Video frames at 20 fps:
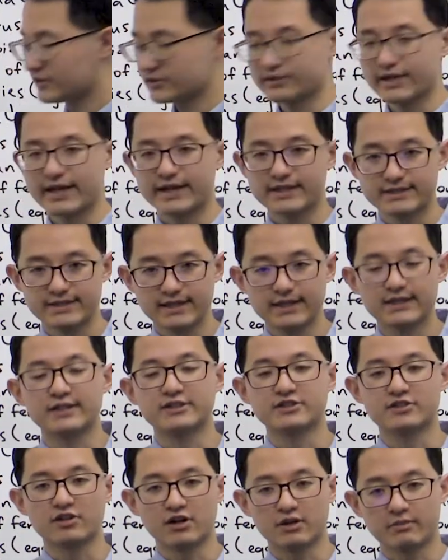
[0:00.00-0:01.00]
so next,
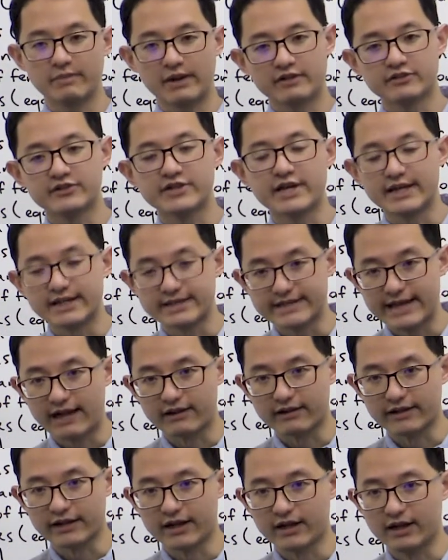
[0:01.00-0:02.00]
let's talk about
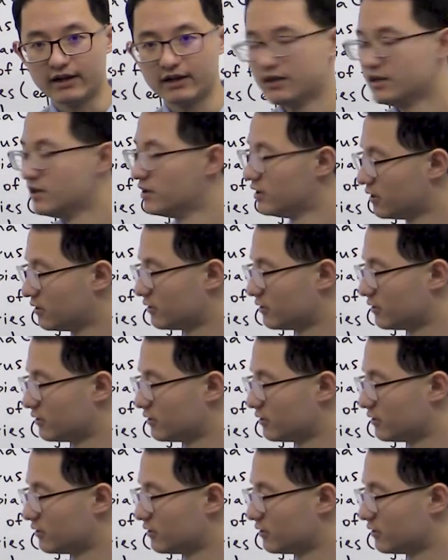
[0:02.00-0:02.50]
genitalia.